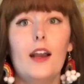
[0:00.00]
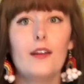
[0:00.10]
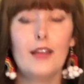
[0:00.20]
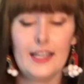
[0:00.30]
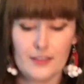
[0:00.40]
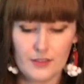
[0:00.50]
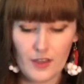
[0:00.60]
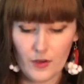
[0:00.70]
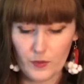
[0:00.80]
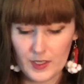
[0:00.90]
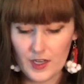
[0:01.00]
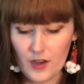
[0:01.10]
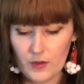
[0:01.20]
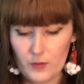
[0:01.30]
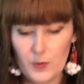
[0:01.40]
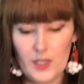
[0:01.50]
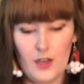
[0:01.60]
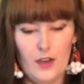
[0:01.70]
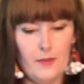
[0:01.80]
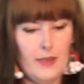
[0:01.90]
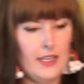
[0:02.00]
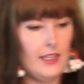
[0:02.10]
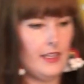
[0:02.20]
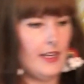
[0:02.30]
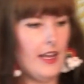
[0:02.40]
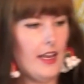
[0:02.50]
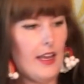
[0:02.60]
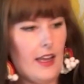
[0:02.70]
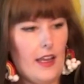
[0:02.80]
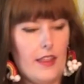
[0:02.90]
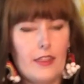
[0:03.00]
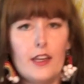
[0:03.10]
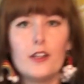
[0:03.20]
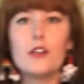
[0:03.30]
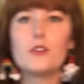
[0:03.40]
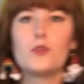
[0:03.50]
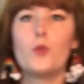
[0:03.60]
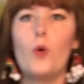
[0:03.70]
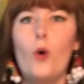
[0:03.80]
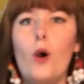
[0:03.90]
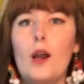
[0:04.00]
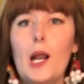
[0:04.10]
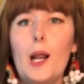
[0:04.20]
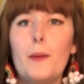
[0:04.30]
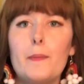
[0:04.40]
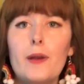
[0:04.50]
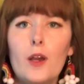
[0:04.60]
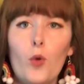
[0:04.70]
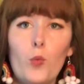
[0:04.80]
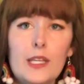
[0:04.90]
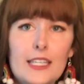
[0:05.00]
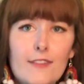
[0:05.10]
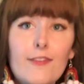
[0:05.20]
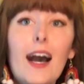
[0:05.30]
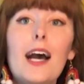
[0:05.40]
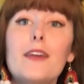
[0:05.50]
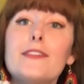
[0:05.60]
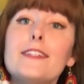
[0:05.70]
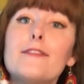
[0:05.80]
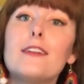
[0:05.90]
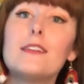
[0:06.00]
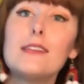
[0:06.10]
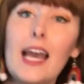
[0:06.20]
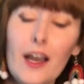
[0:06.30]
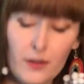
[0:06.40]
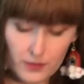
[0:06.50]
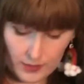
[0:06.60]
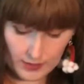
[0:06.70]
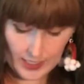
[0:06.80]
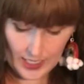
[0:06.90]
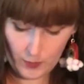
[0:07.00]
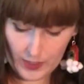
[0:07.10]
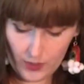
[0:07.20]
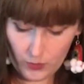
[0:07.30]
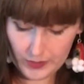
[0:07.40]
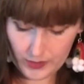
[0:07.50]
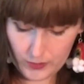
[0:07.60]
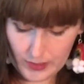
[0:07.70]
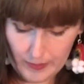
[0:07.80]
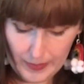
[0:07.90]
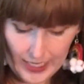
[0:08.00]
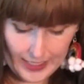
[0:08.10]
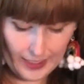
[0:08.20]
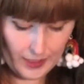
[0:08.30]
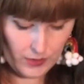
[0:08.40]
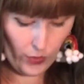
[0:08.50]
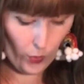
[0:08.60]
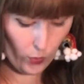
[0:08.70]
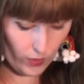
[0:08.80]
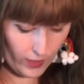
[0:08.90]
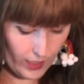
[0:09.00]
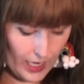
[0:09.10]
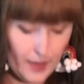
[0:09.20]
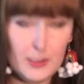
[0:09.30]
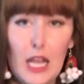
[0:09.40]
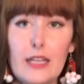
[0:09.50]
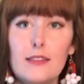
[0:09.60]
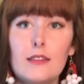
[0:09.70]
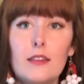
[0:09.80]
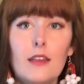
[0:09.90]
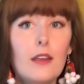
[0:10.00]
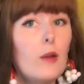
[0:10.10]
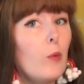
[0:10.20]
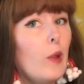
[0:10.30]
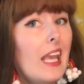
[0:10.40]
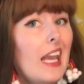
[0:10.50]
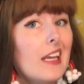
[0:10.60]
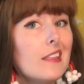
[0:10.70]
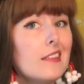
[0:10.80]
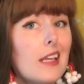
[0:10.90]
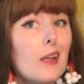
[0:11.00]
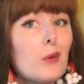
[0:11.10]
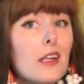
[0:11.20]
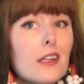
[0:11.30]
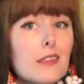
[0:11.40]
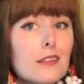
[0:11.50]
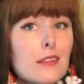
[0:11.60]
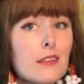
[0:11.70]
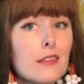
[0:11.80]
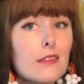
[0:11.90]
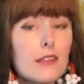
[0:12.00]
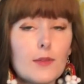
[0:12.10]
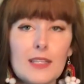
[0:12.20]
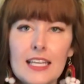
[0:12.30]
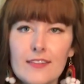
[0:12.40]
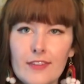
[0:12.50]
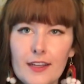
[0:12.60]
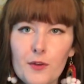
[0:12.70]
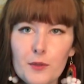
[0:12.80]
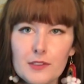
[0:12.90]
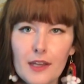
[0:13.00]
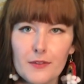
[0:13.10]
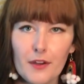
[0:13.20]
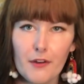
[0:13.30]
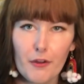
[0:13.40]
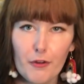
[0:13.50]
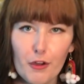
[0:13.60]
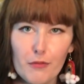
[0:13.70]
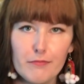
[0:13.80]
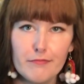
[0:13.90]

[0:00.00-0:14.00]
All right, so we know we are making a thunderstorm. We need 5 different sounds, and we can only use our bodies or objects. We can't say words, and we can't find cool sounds on YouTube.